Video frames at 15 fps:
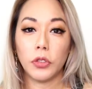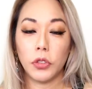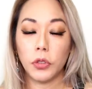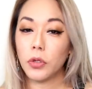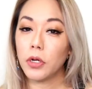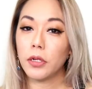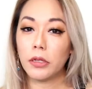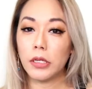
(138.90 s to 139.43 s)

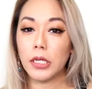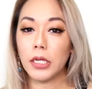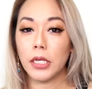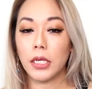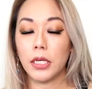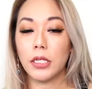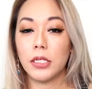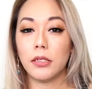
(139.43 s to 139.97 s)
You are
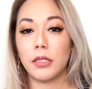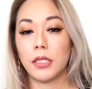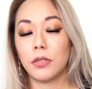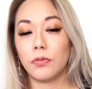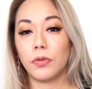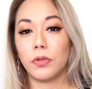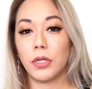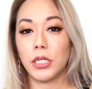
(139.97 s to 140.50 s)
leading into
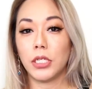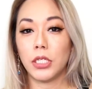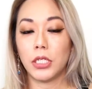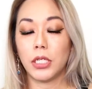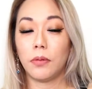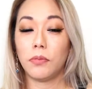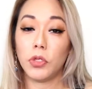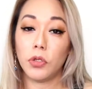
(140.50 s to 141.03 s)
this
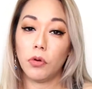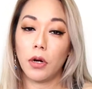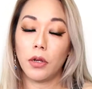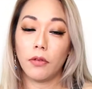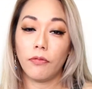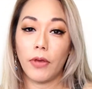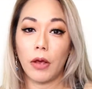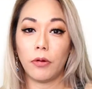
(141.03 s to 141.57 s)
relationship. You are
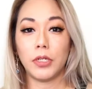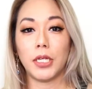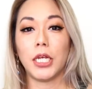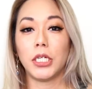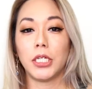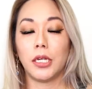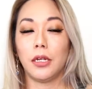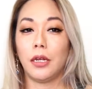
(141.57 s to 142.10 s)
the
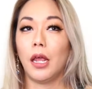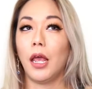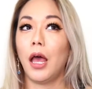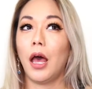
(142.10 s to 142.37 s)
foundation.